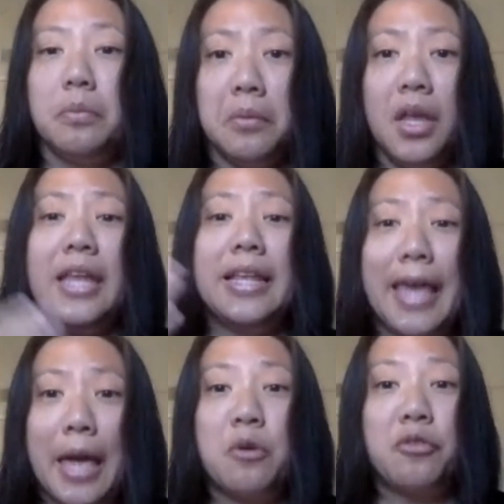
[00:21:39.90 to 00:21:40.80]
and
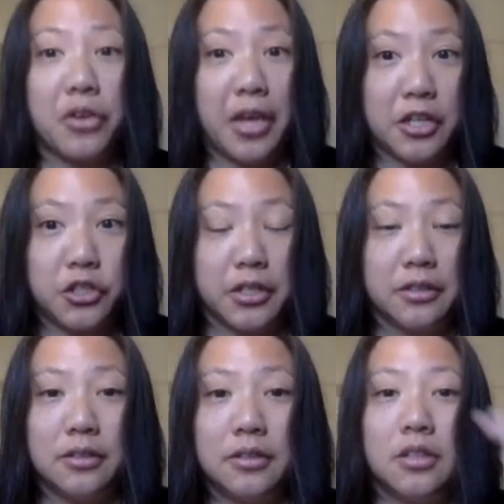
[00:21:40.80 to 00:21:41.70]
gamification.
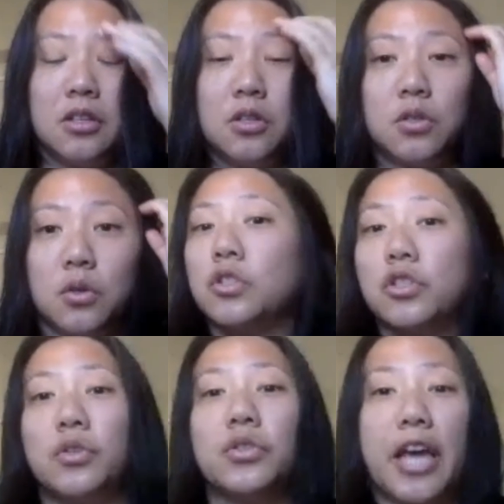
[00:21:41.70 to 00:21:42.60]
So those are
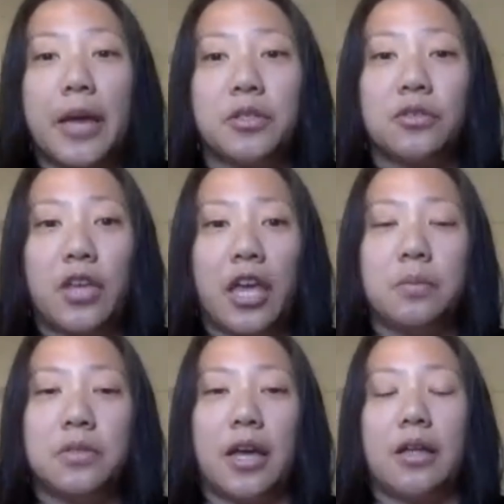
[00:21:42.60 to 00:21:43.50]
two types of
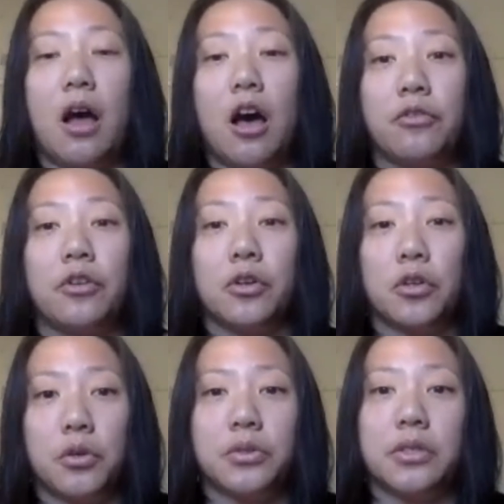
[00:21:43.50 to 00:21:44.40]
games that often
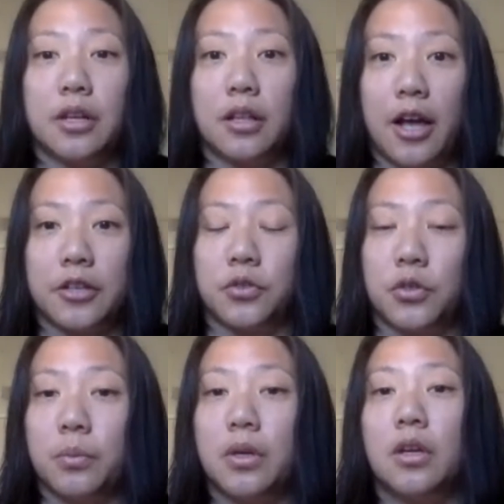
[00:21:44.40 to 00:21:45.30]
are used in the
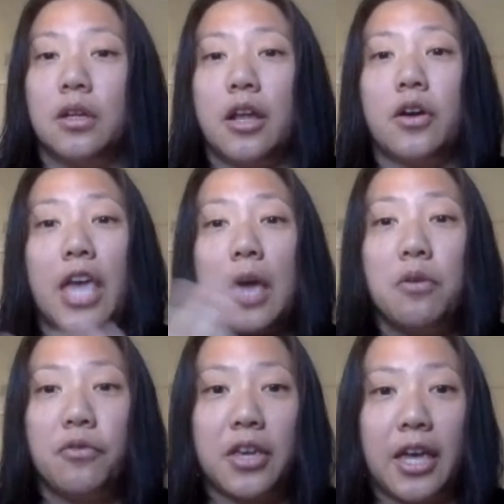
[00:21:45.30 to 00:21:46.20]
classroom. Now,
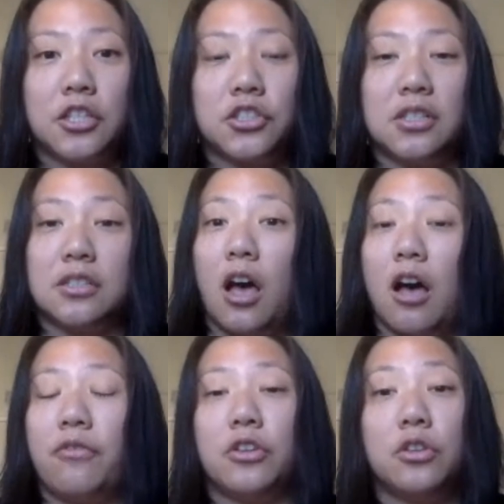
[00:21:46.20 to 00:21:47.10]
gamification is
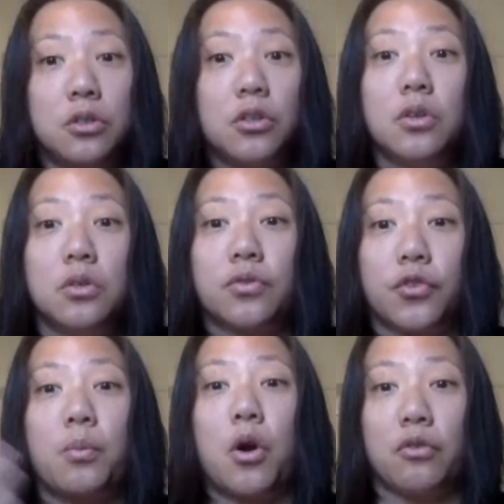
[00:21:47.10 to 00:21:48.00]
often
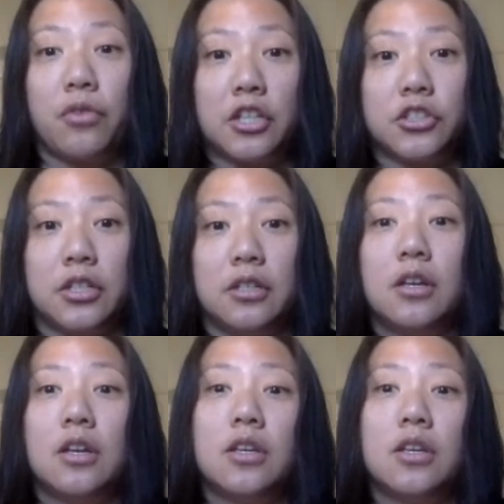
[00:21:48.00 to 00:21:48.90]
used for motivation. I
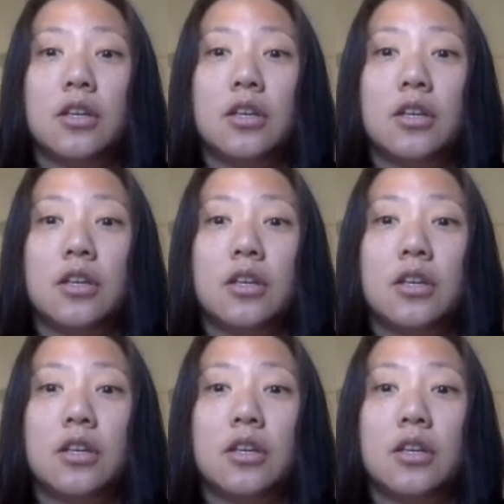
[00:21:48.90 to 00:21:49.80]
don't
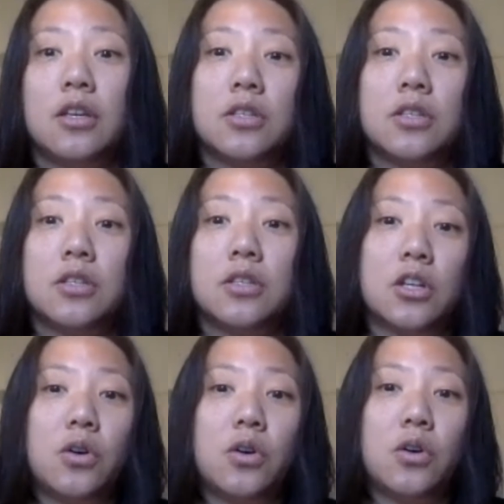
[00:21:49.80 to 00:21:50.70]
know if you've heard of something
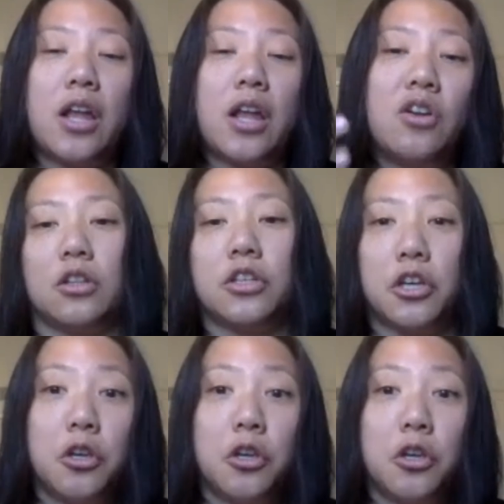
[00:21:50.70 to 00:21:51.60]
called Kahoot, but
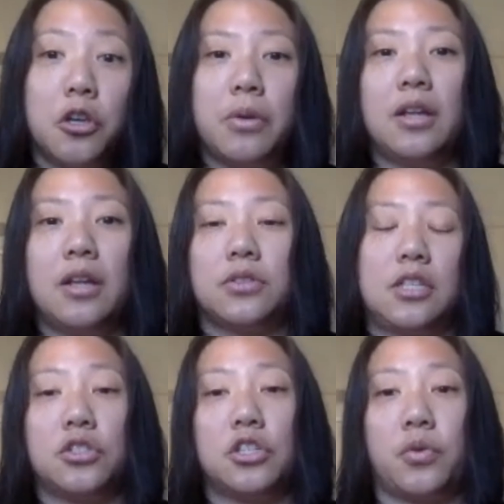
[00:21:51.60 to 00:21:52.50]
it allows
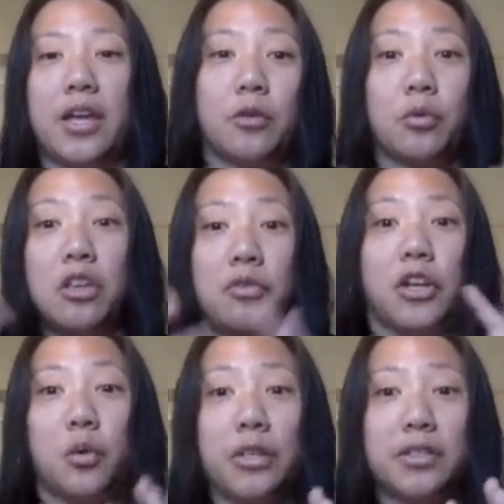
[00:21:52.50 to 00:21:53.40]
teachers to create like really
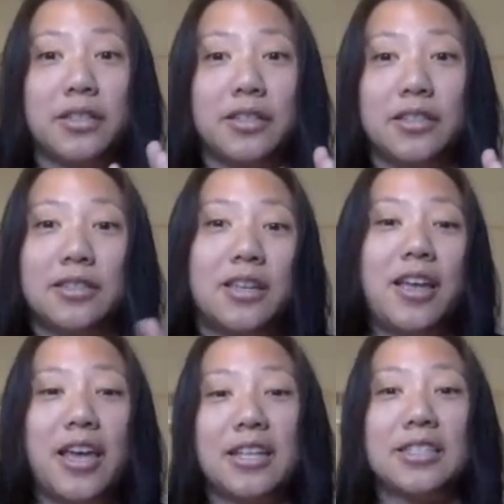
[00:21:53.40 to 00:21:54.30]
fun
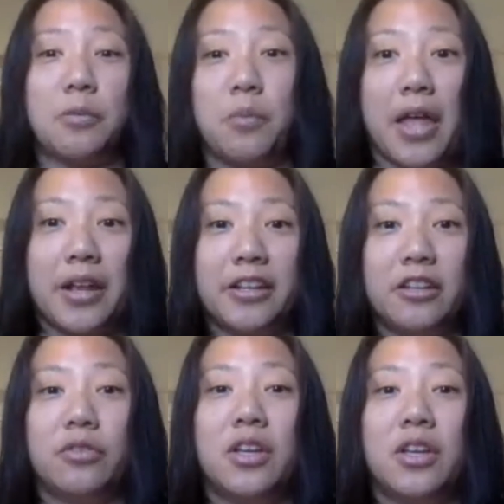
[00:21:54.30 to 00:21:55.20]
quizzes and it's competitive.